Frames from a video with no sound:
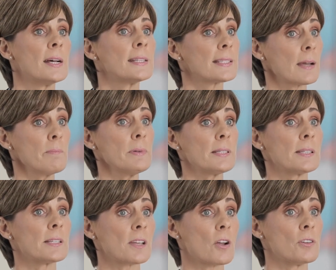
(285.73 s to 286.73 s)
Some
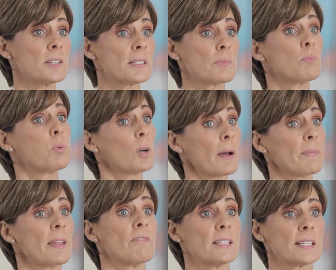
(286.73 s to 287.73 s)
business owners put up
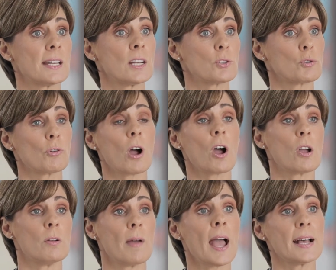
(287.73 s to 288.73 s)
their residential home